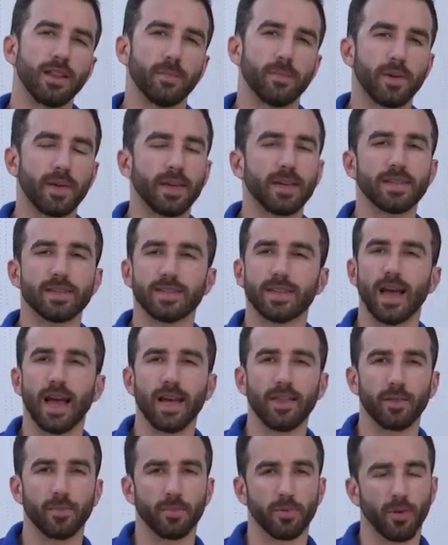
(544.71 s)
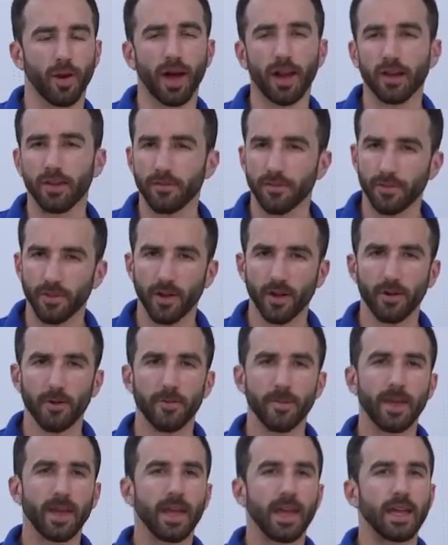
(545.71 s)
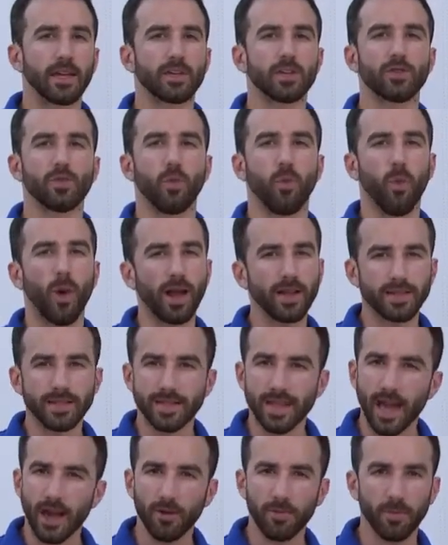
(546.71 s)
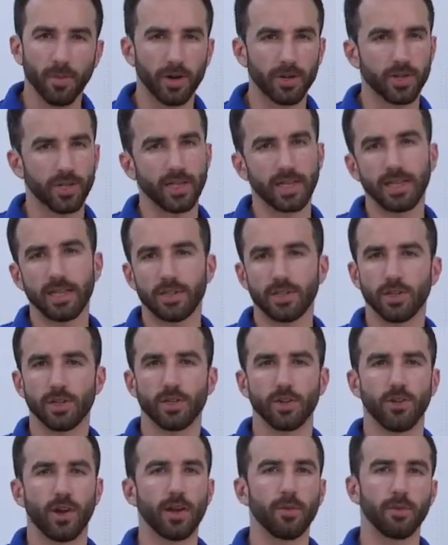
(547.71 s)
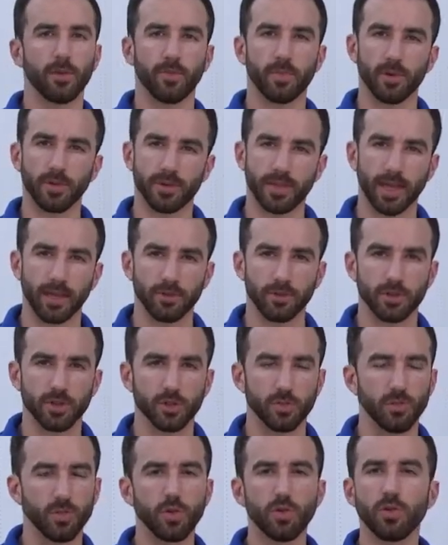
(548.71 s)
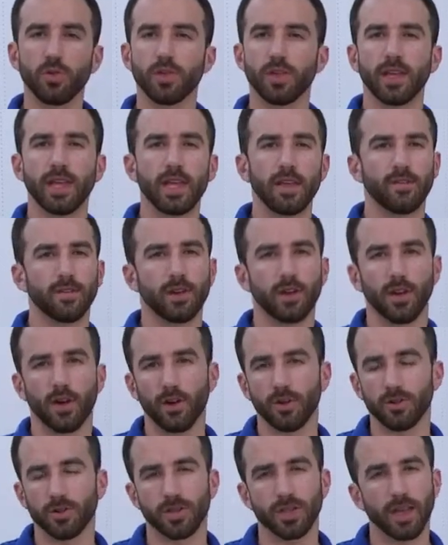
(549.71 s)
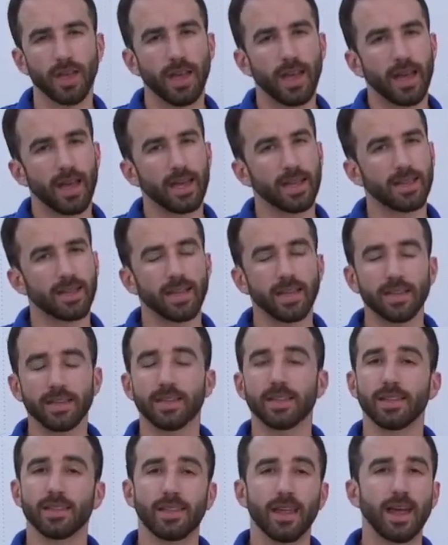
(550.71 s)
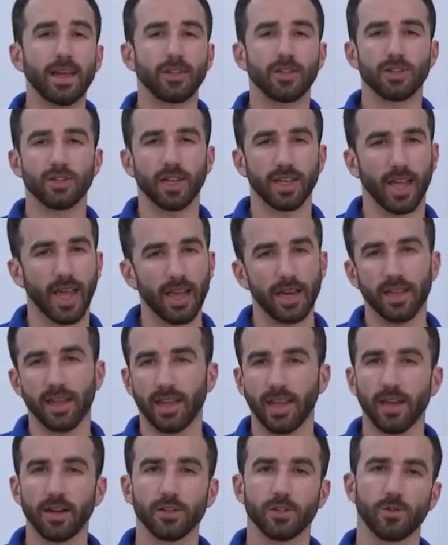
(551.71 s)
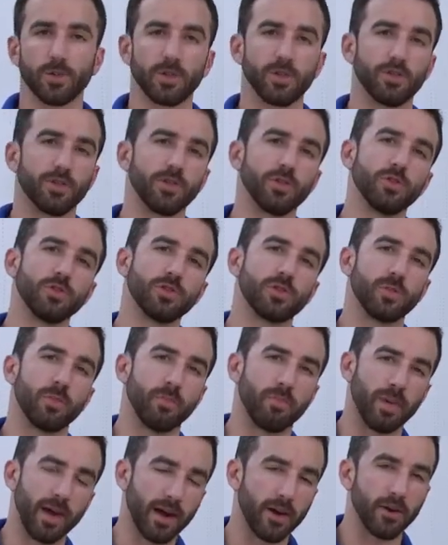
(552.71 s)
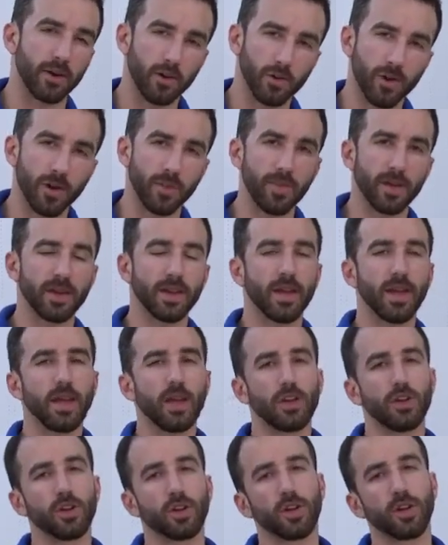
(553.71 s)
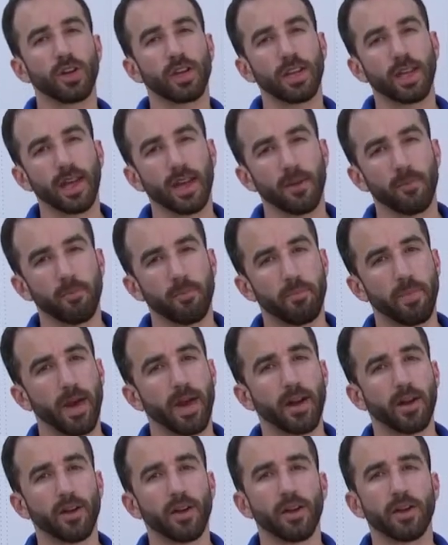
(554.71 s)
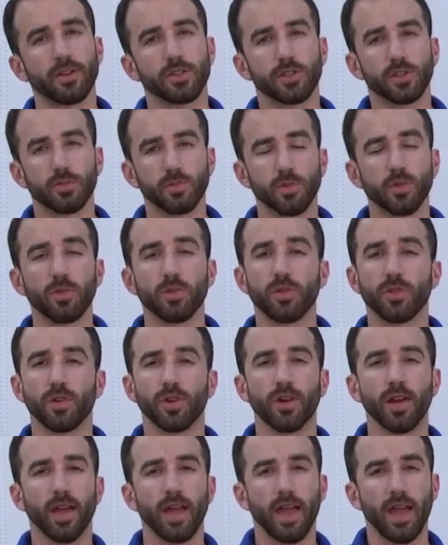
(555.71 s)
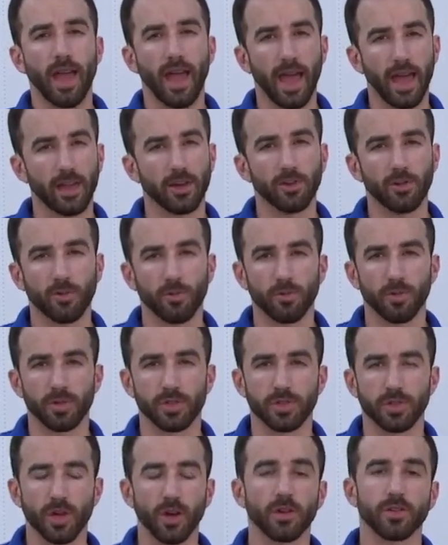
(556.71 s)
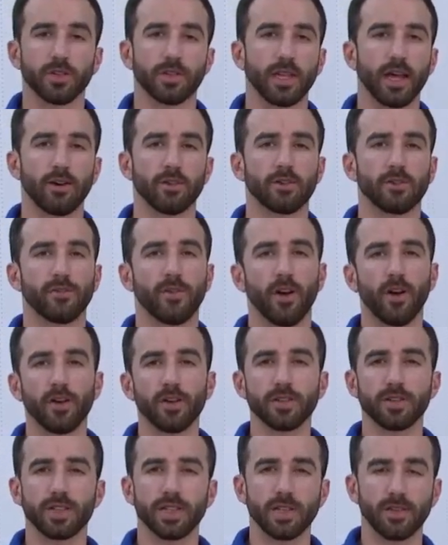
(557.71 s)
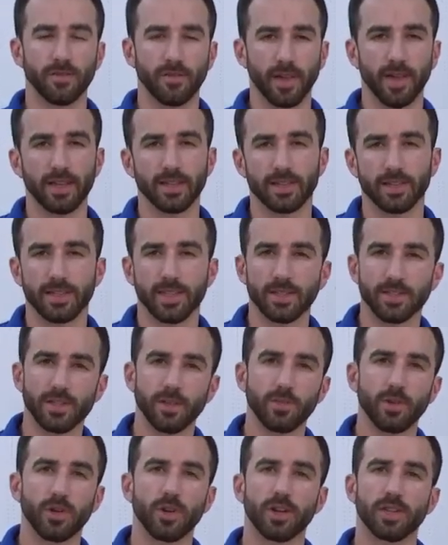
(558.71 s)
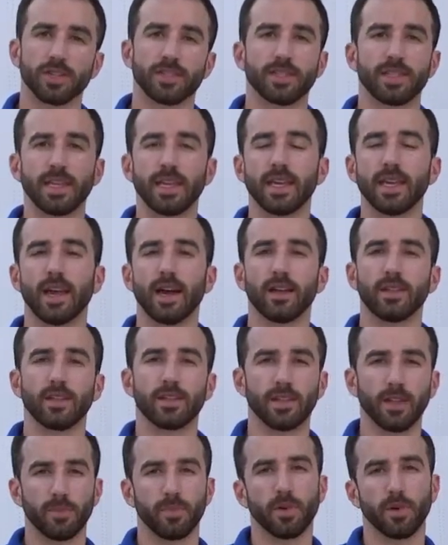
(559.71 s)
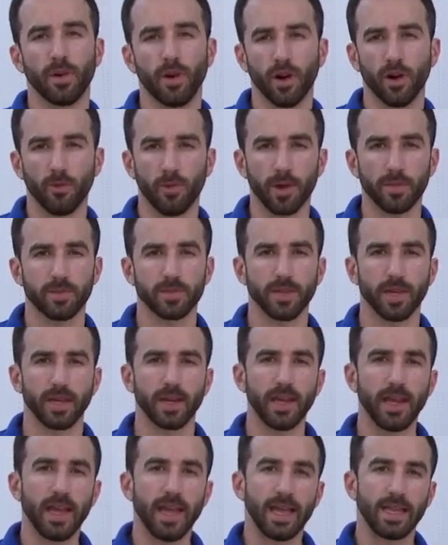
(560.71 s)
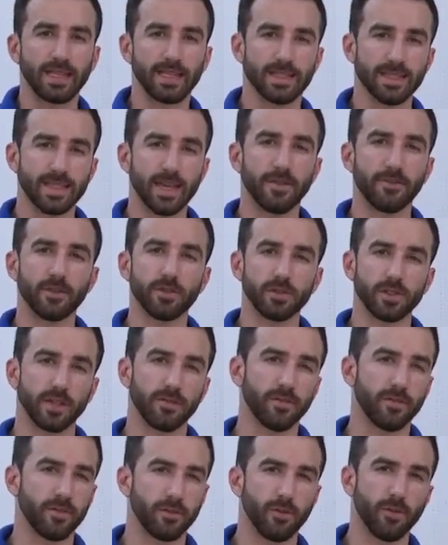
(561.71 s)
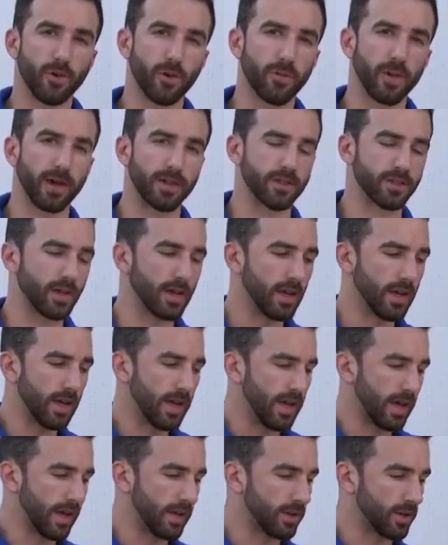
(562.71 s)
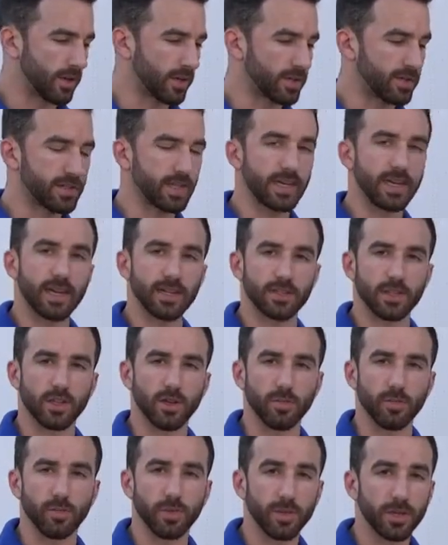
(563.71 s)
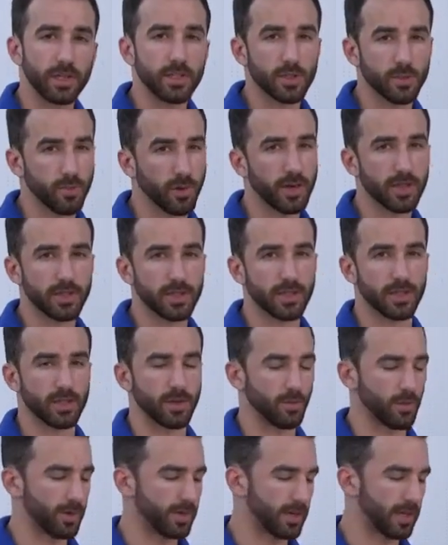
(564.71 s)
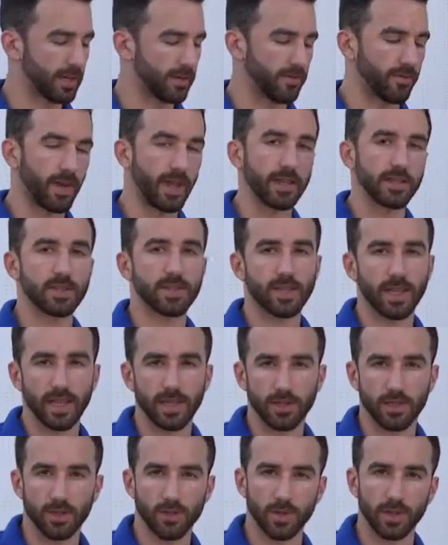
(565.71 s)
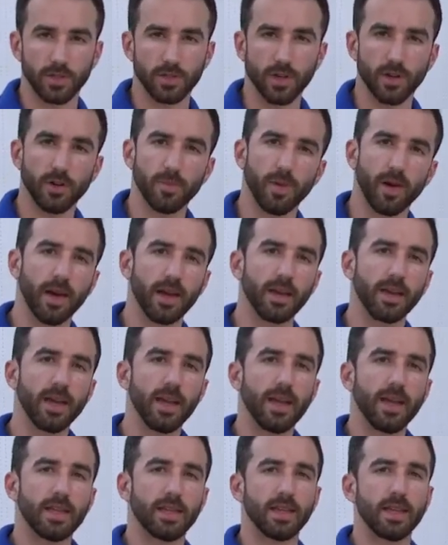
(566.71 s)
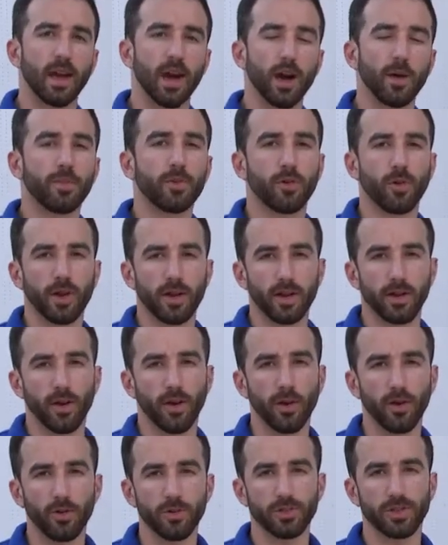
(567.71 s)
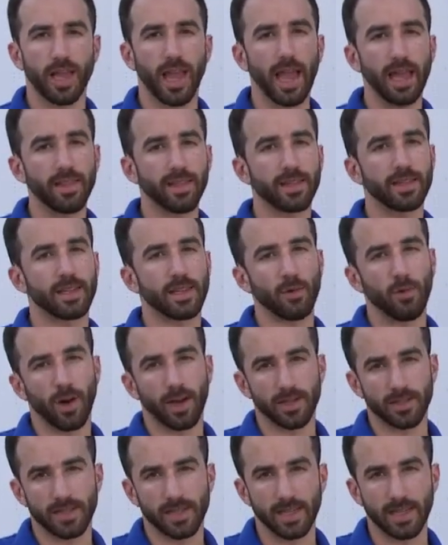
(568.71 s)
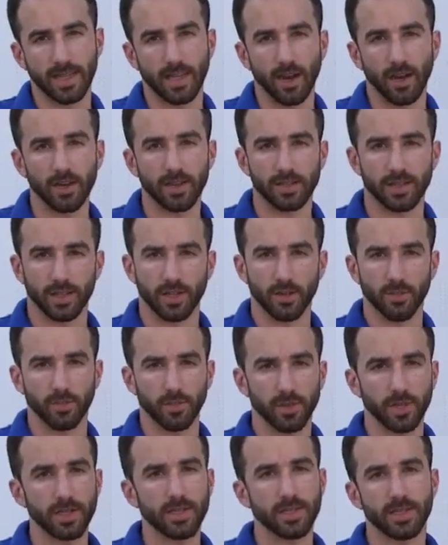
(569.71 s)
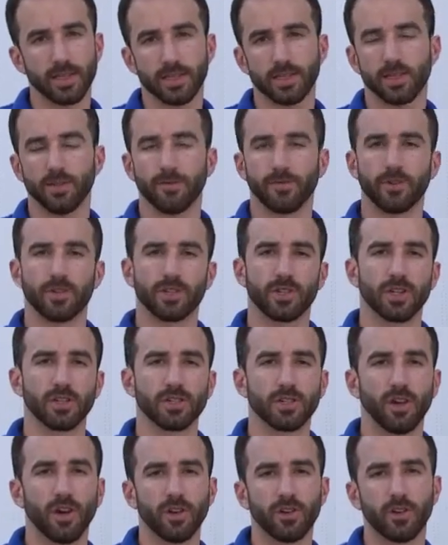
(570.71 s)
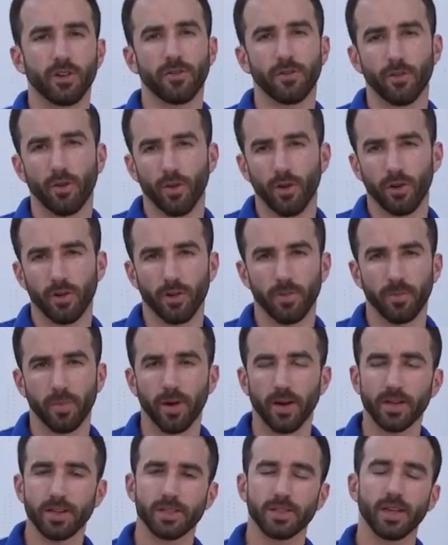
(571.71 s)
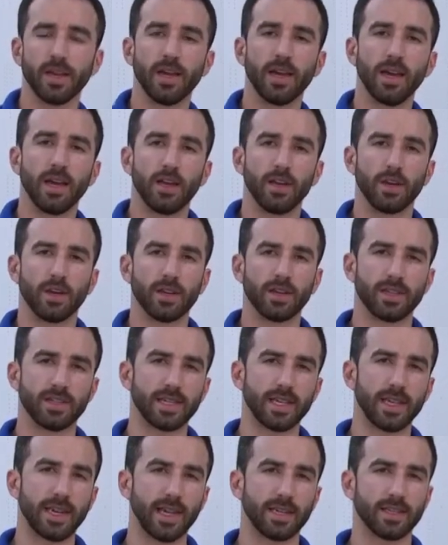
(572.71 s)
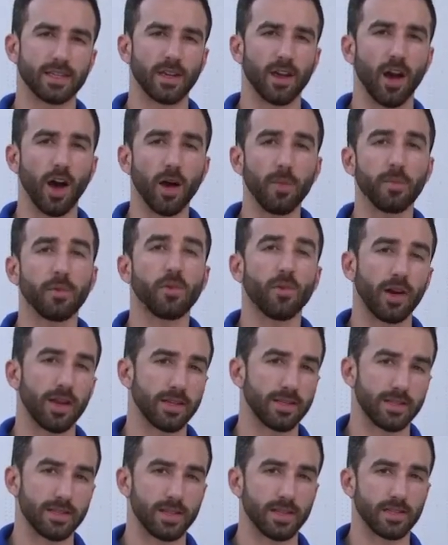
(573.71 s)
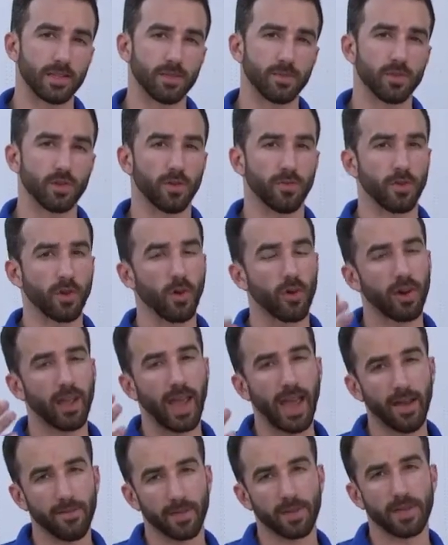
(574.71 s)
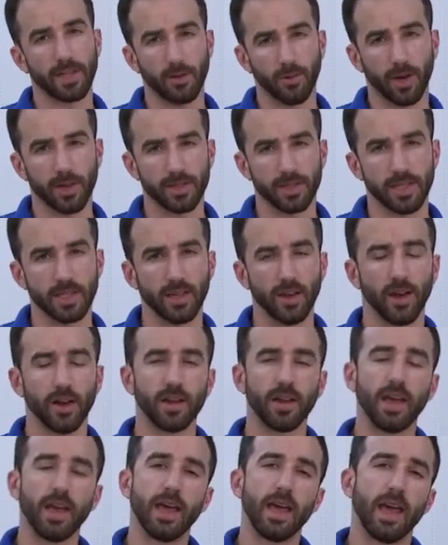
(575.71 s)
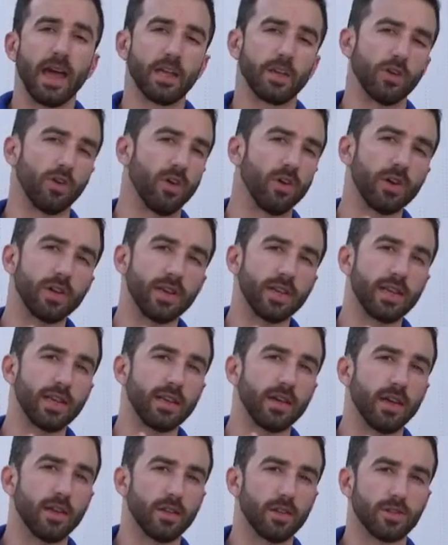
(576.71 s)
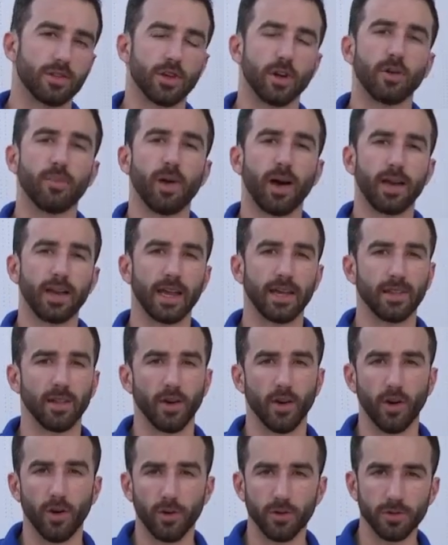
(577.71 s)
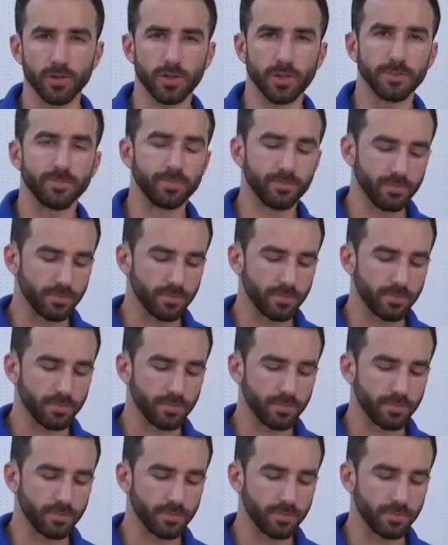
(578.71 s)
the PSI, the product flow, it just wets out much easier. You're able to put down smooth, even coats. And at the end of the day, just like anything else, when you use better equipment, you're going to get a better, smoother end result. Now, as far as the advanced system, you're going to see it on the Dip Your Car website in several different formats. You're going to see it as a complete spray system with the advanced Stage 3 turbine, the upgraded hose, and the DYC gun as a complete system for just under $400. You're going to see it as an upgrade system, so if you already have the DYC gun and you only need the turbine and the hose,